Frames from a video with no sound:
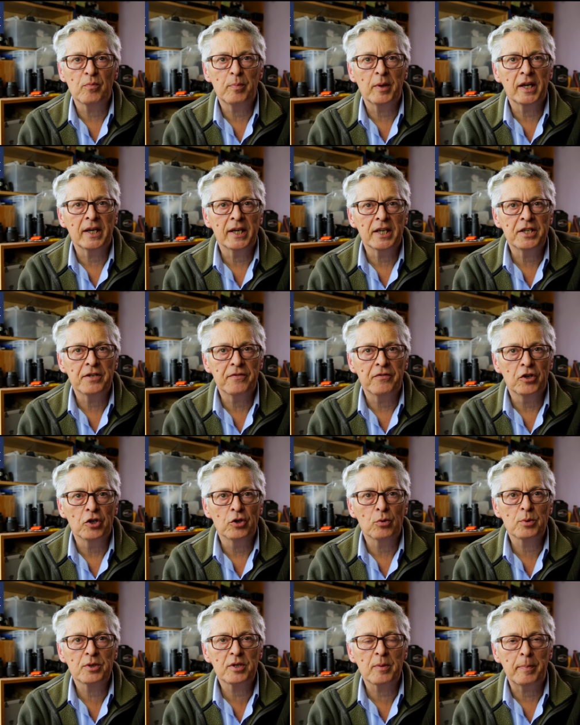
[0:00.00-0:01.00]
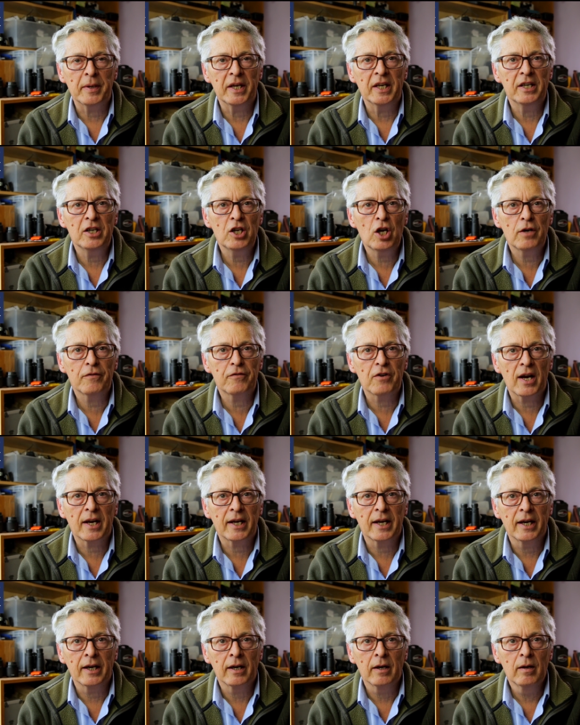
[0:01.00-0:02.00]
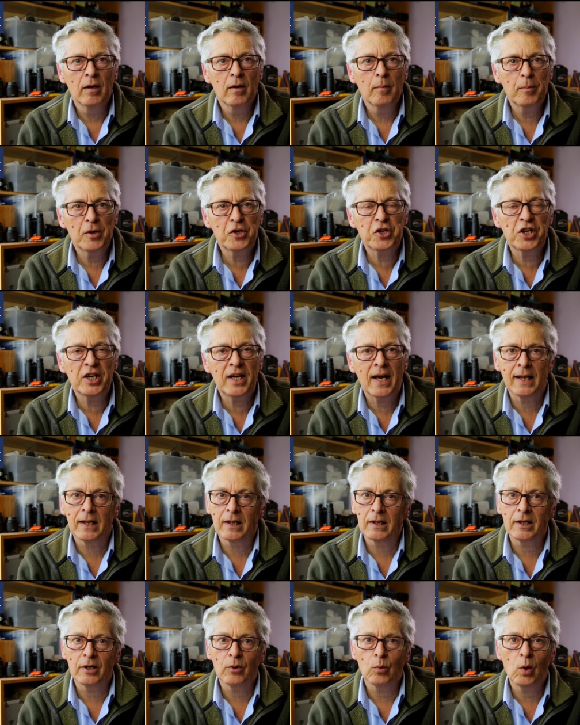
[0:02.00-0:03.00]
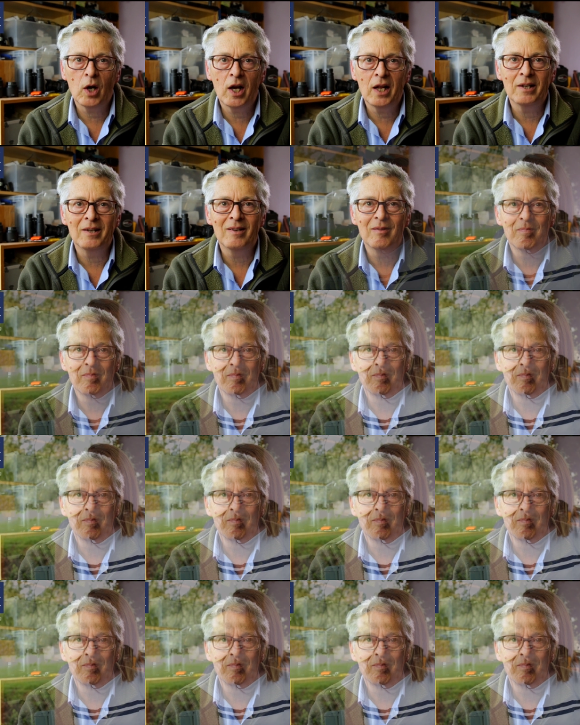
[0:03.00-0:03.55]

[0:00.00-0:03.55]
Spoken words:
of being interviewed was a bit nerve-wracking, but she handled it well.